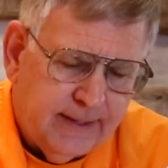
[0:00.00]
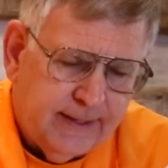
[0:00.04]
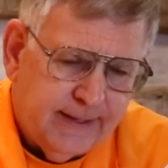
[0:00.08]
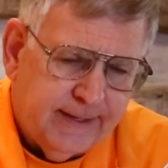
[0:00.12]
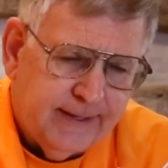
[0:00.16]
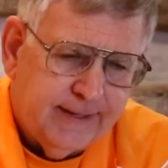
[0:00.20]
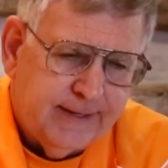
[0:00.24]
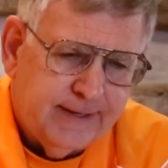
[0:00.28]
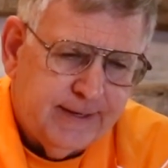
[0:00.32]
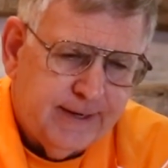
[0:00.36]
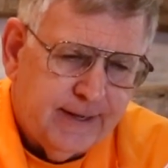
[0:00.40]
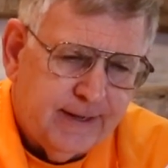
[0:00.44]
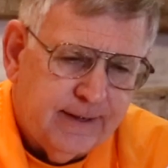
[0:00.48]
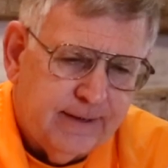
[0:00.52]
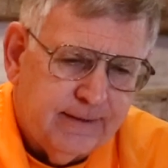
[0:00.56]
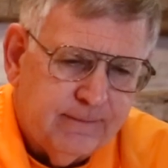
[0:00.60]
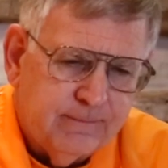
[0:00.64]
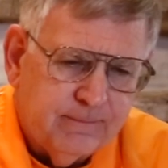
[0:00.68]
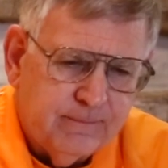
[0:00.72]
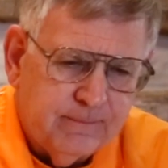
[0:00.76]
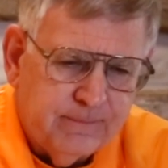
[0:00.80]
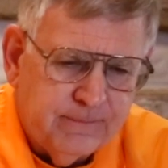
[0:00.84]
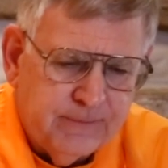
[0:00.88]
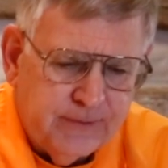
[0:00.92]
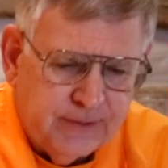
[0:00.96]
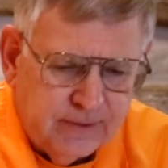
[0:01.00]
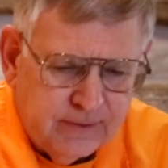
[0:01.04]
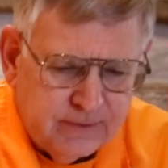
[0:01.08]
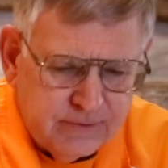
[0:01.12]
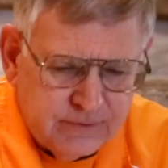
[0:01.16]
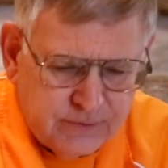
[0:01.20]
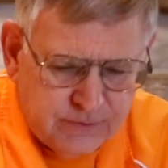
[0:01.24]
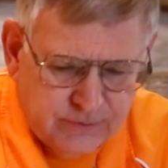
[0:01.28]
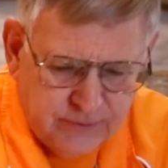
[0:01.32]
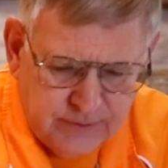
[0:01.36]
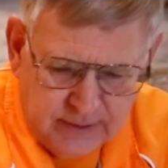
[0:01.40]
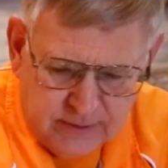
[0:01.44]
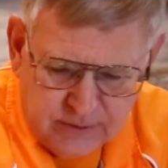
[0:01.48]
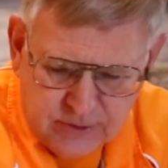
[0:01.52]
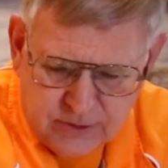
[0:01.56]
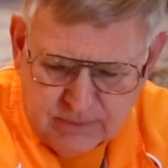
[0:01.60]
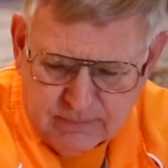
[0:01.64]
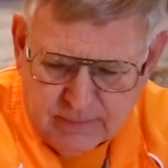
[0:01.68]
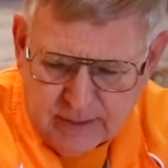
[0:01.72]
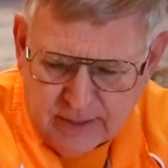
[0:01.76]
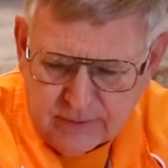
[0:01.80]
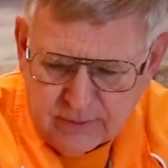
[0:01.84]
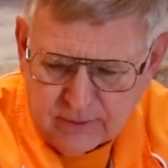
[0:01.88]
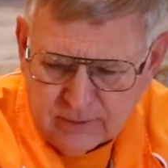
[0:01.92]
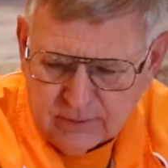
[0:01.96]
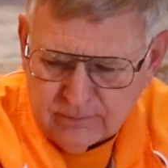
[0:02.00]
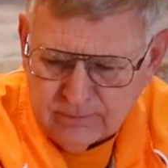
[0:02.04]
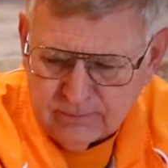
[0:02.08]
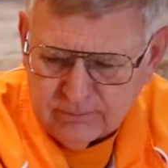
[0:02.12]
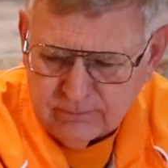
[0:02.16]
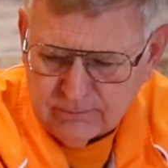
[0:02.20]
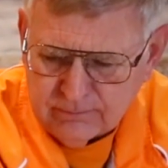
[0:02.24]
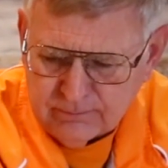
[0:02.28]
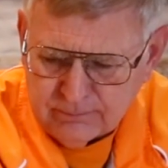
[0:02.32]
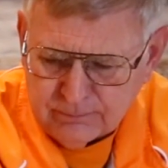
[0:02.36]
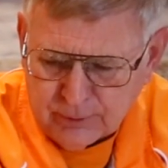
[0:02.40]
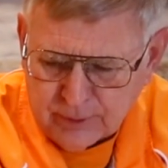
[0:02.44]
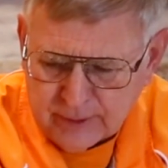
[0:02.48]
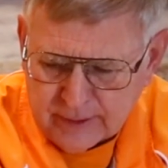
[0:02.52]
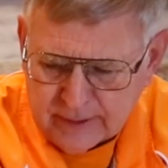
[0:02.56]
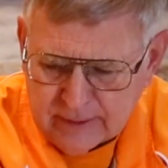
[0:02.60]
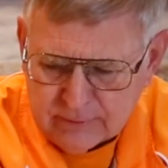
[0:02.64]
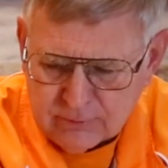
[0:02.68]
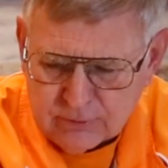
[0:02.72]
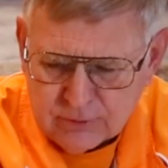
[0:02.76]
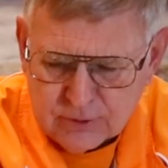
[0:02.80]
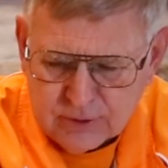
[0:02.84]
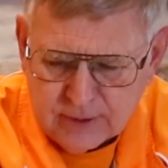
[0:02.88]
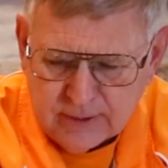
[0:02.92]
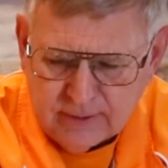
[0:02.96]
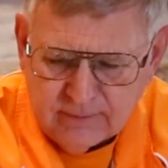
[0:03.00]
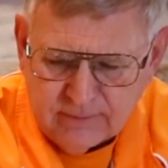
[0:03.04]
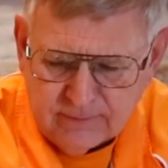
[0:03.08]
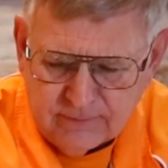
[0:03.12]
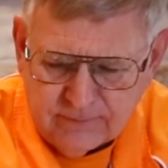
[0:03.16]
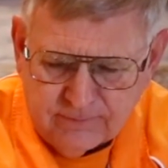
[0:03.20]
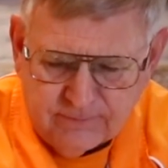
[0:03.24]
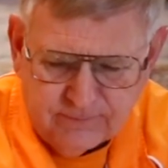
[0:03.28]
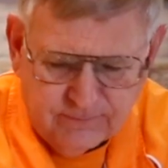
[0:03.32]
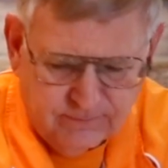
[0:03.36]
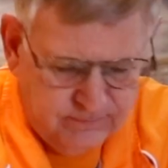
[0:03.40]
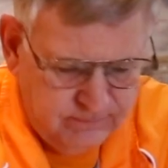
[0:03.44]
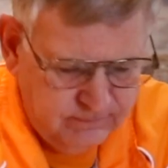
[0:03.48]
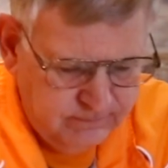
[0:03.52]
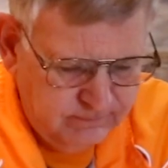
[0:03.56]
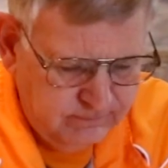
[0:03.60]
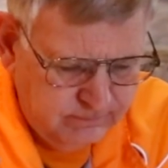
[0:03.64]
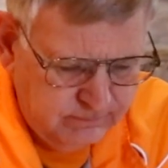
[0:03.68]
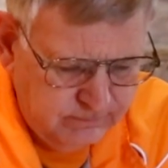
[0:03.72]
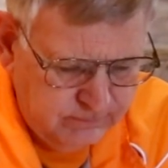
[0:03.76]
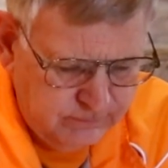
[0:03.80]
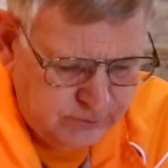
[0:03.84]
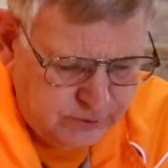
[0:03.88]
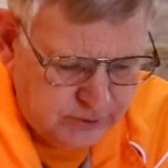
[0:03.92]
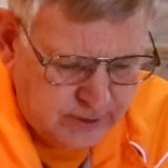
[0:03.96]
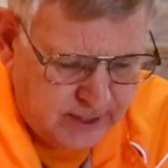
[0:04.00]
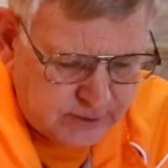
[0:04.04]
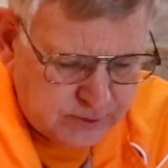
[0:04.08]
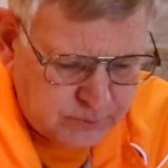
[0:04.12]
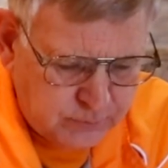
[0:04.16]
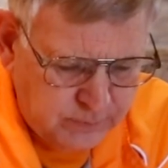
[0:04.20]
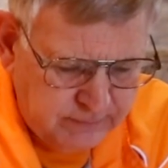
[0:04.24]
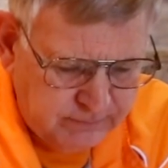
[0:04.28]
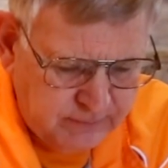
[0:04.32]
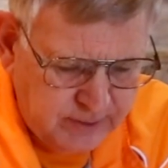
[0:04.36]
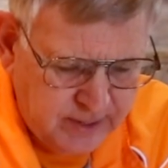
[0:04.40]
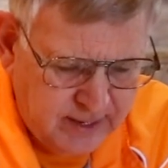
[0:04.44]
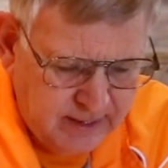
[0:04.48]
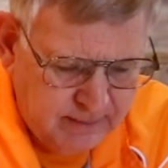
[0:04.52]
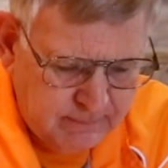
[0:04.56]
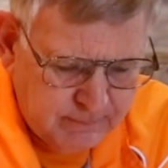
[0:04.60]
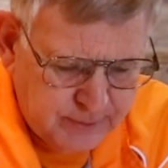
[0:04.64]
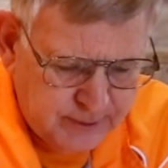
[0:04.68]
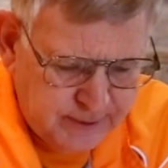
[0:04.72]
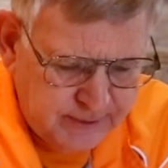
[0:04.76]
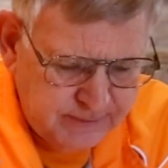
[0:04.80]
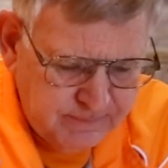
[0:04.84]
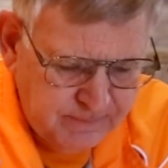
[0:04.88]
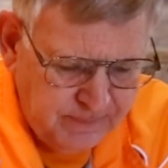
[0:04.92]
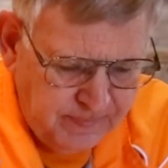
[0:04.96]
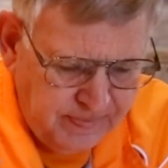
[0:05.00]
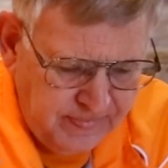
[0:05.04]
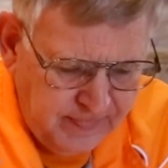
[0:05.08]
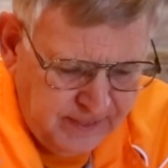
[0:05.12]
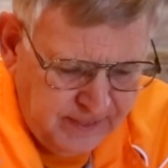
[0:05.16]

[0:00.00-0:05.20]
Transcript: and there's some other pretty interesting shots we've got, but